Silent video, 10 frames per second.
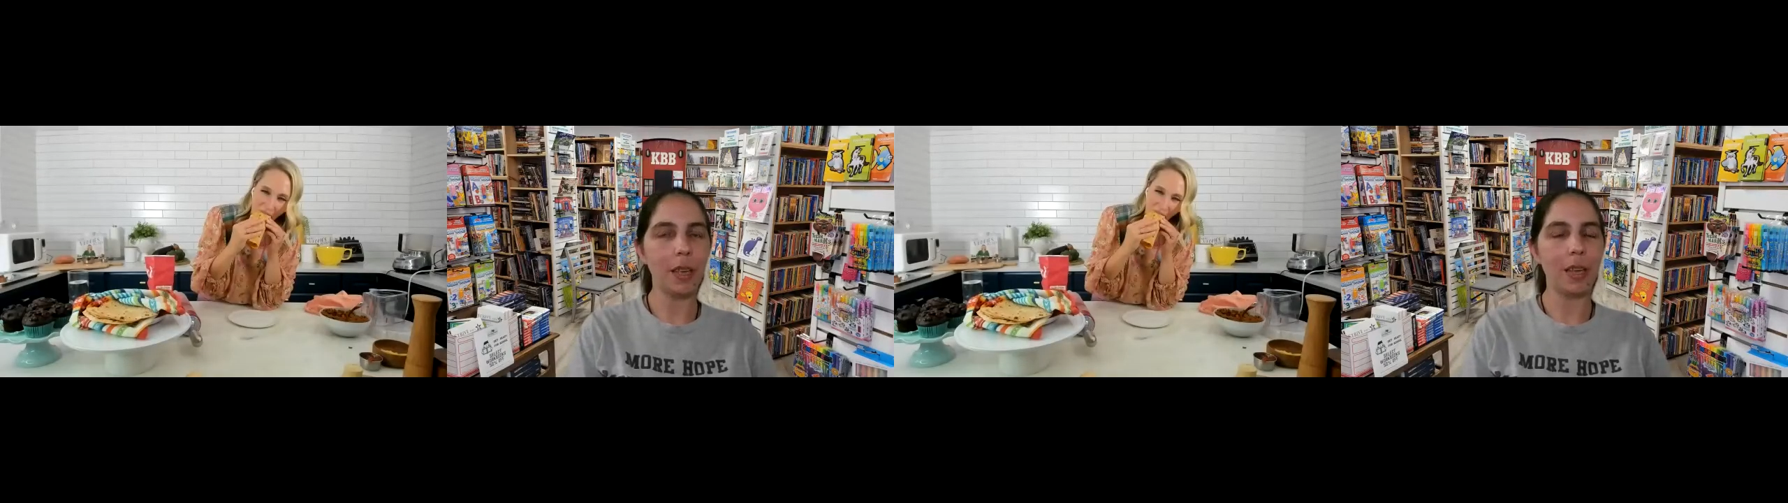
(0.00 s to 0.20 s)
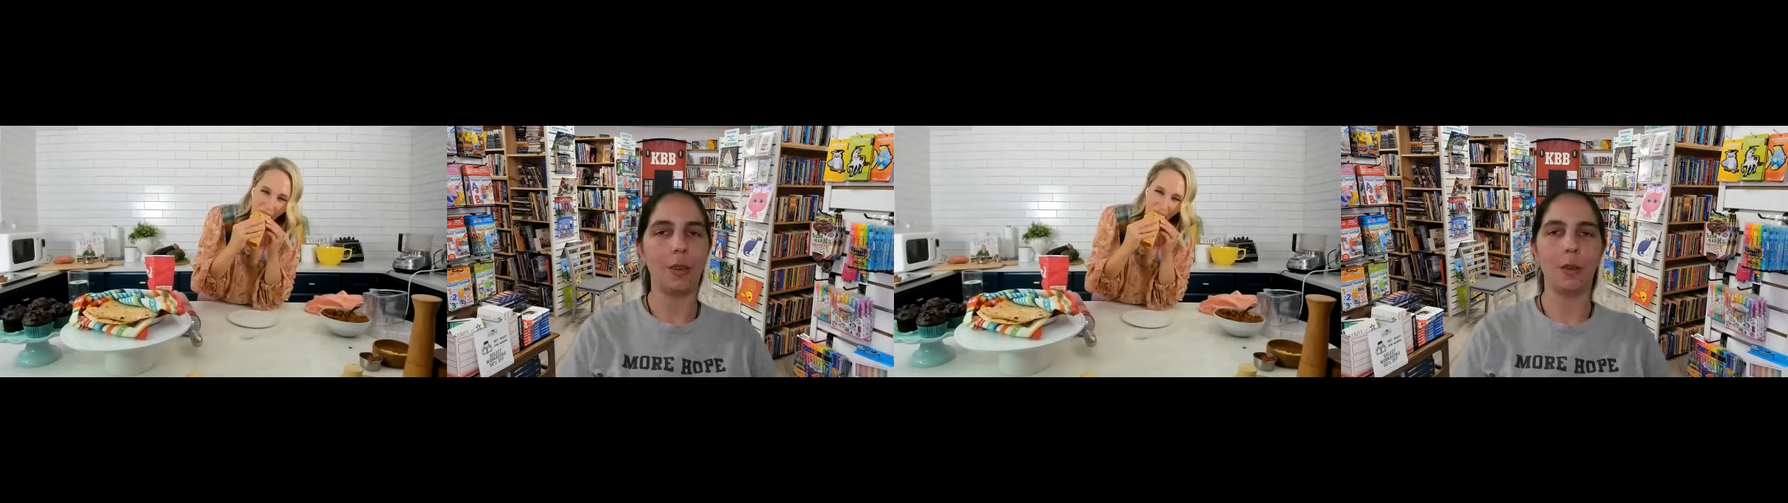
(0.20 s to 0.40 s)

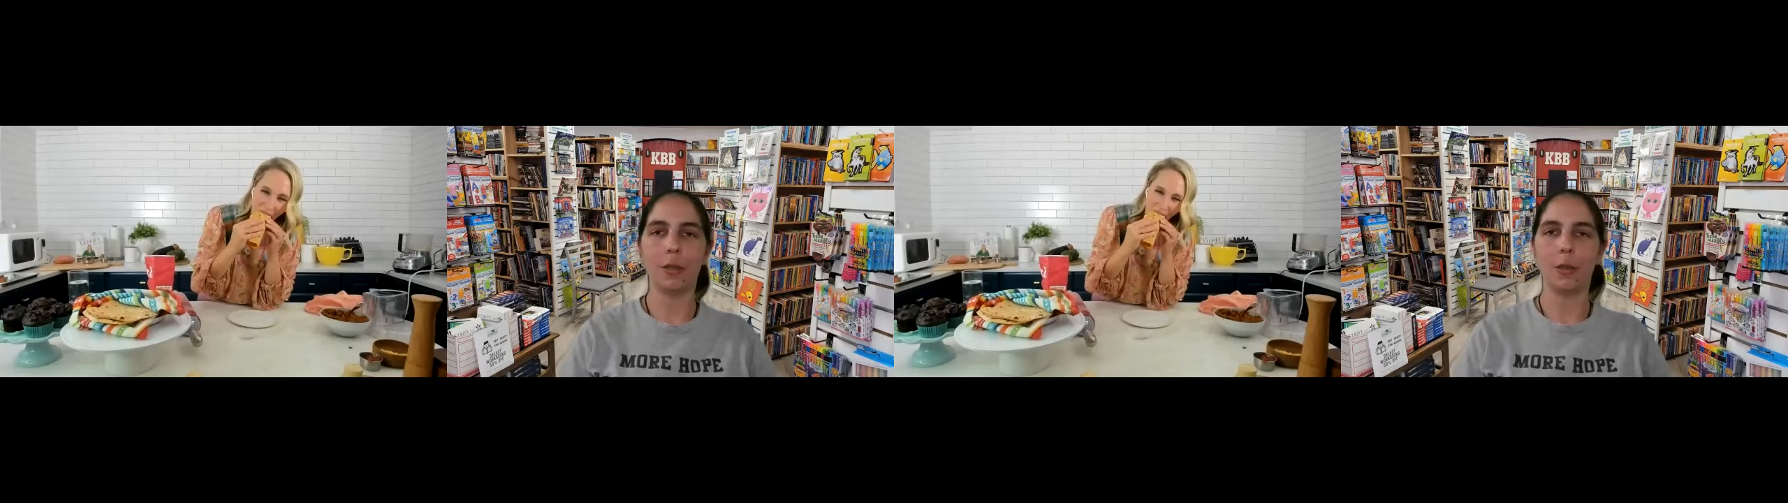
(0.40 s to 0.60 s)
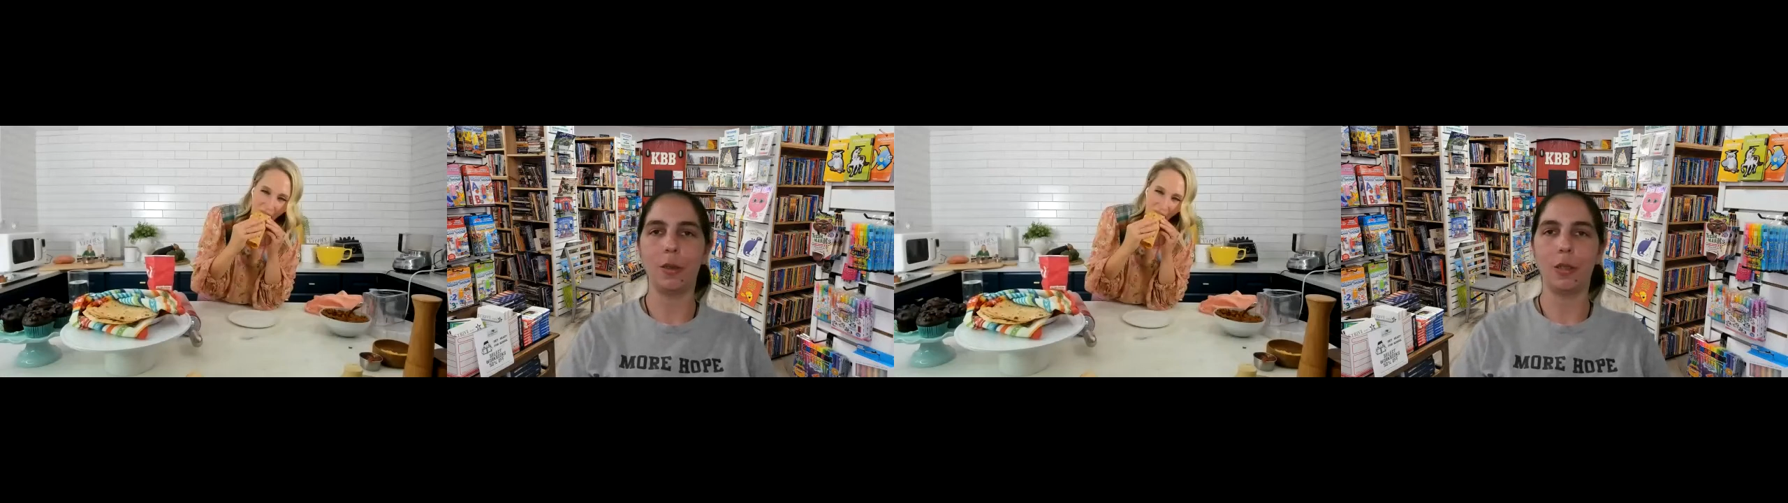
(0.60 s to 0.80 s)
and
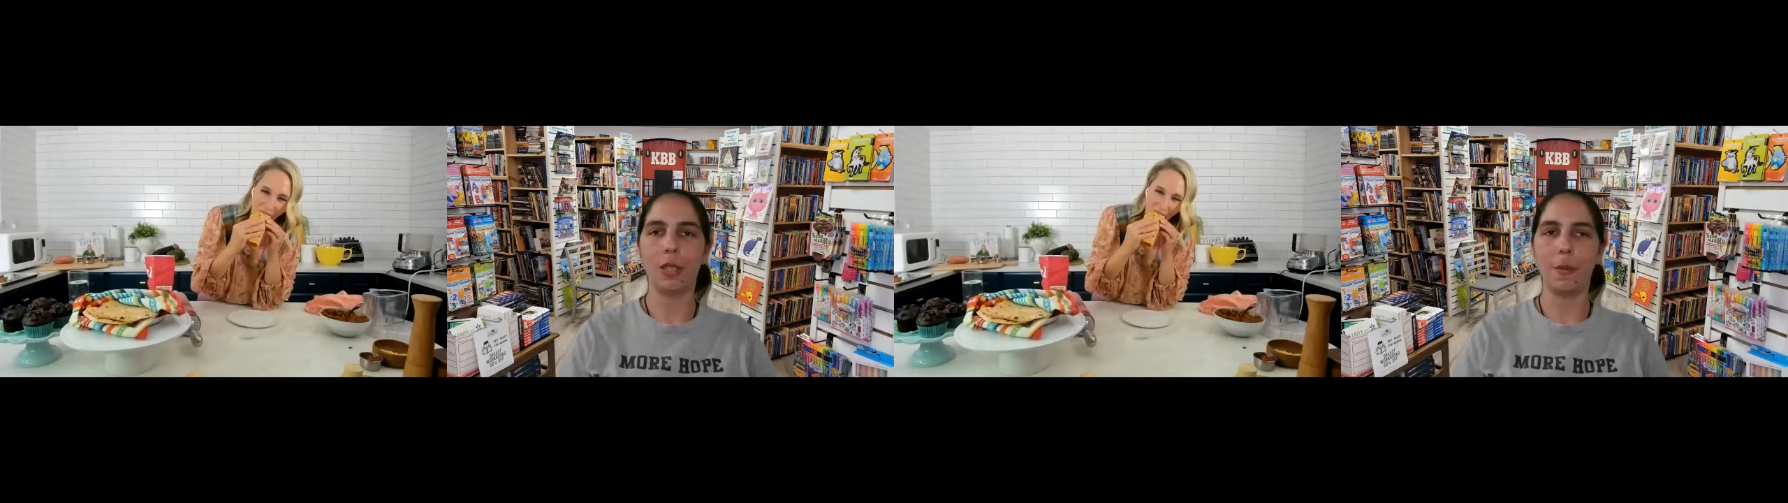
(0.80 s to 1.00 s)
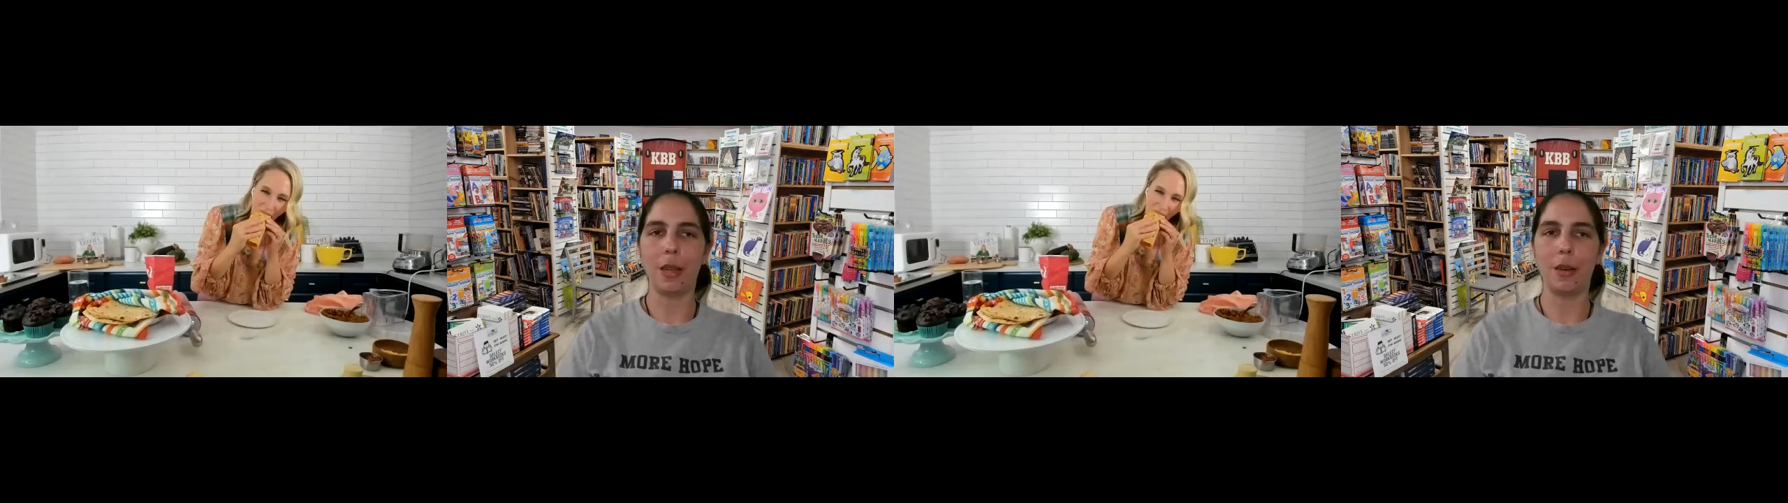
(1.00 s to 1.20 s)
also your
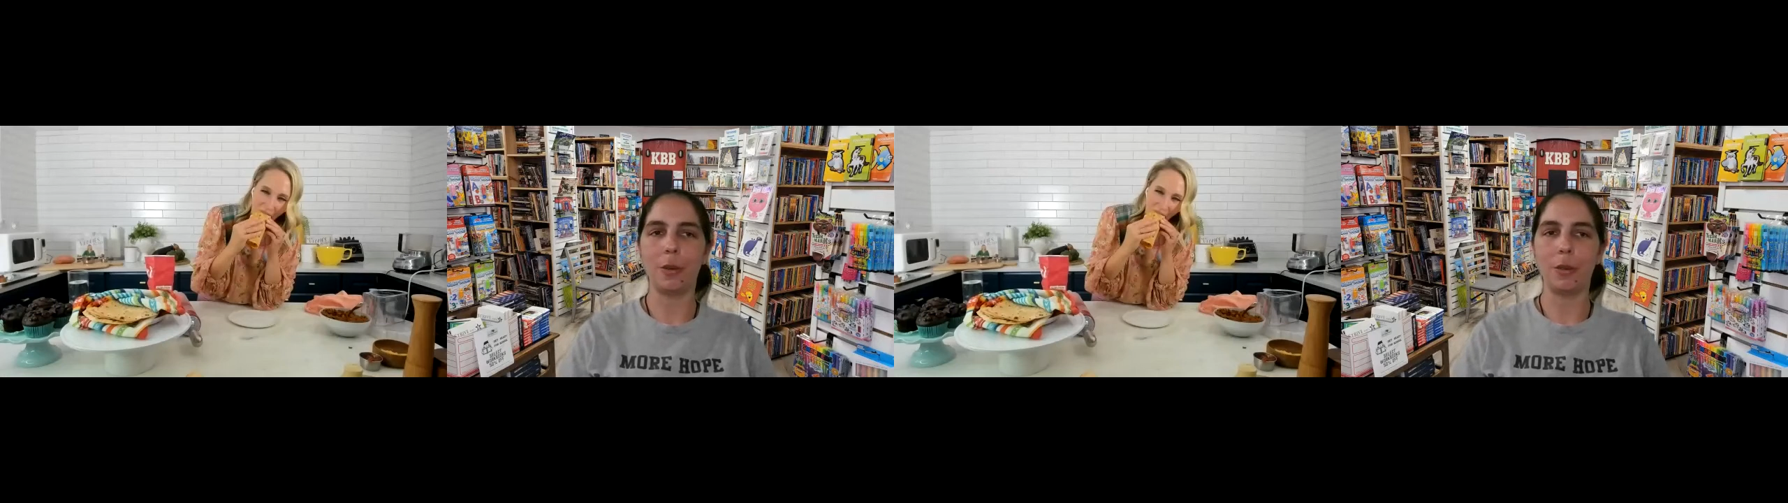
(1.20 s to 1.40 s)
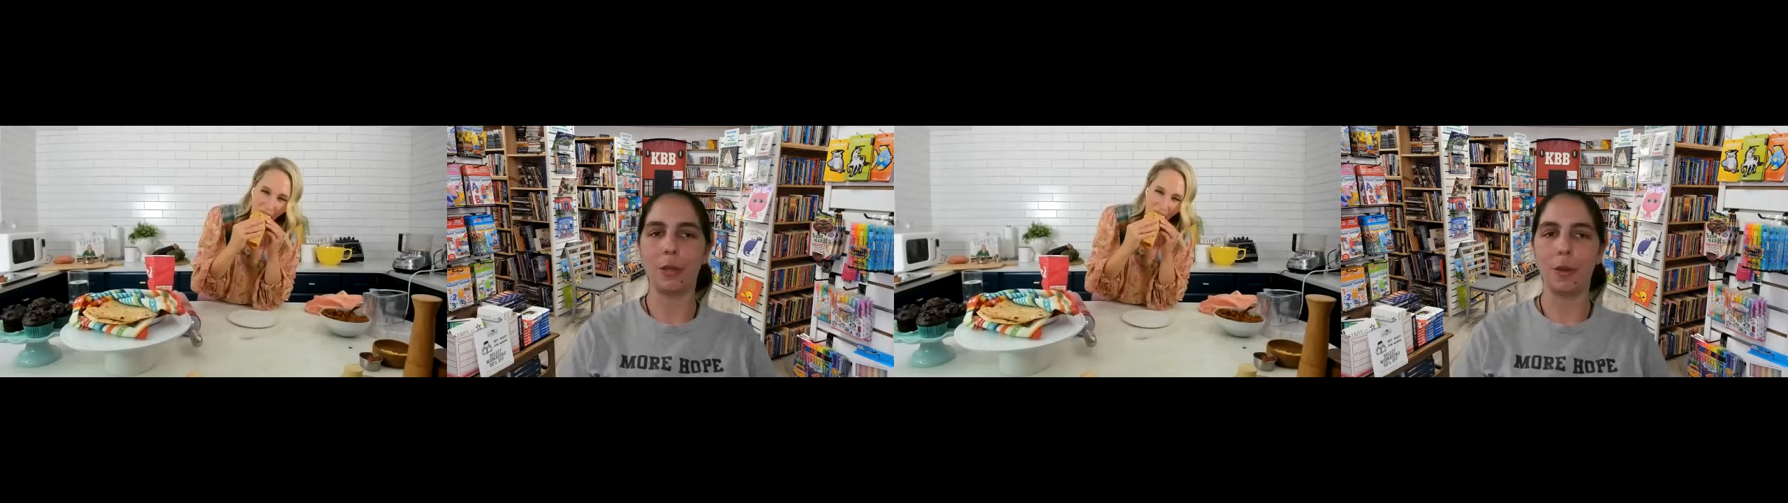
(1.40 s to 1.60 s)
tomato
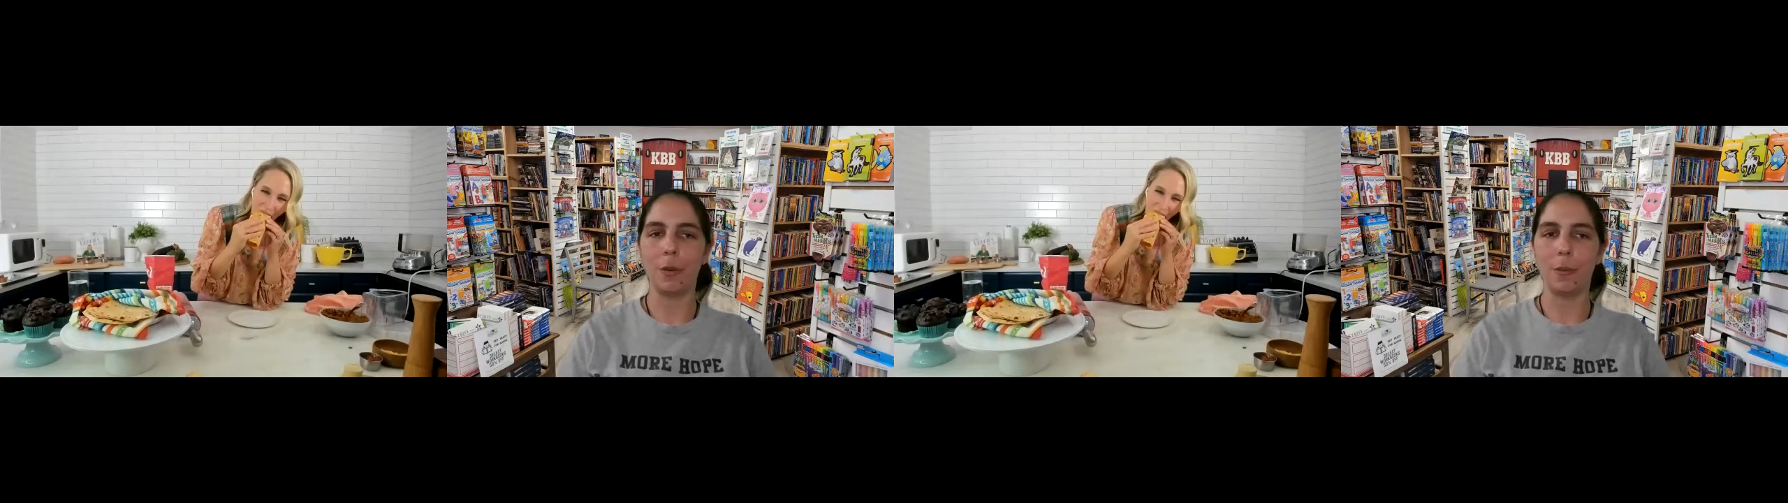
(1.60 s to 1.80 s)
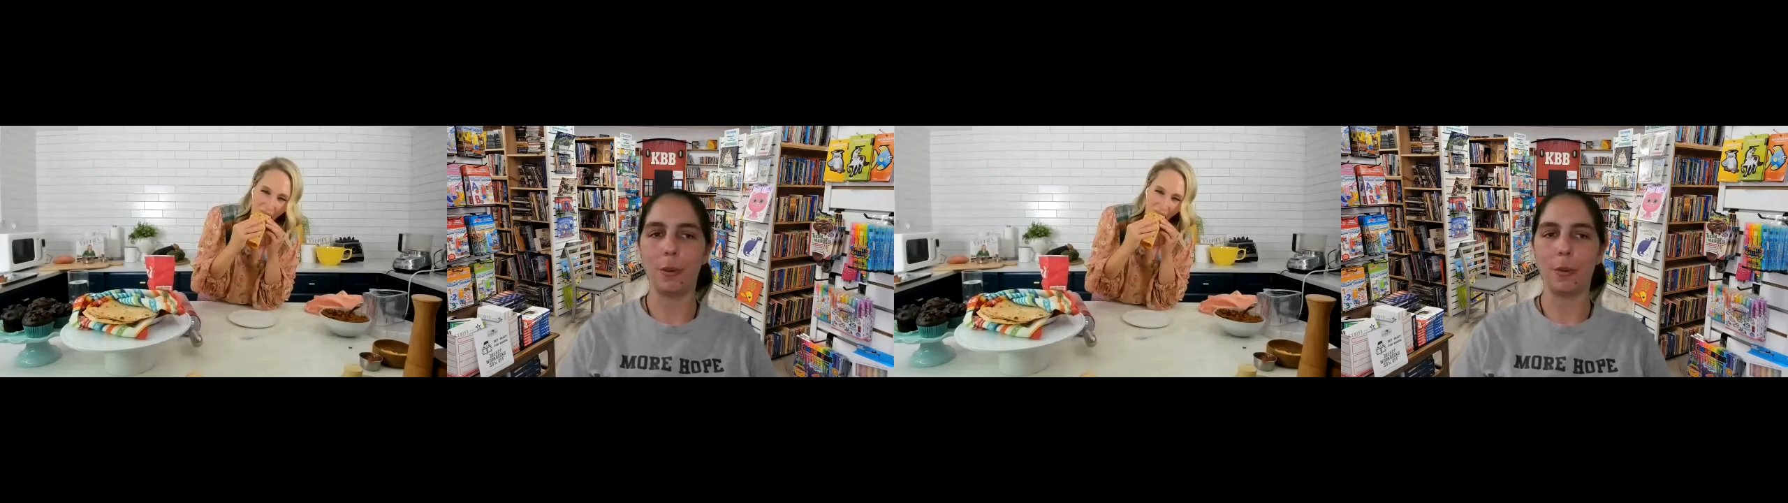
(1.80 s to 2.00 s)
soup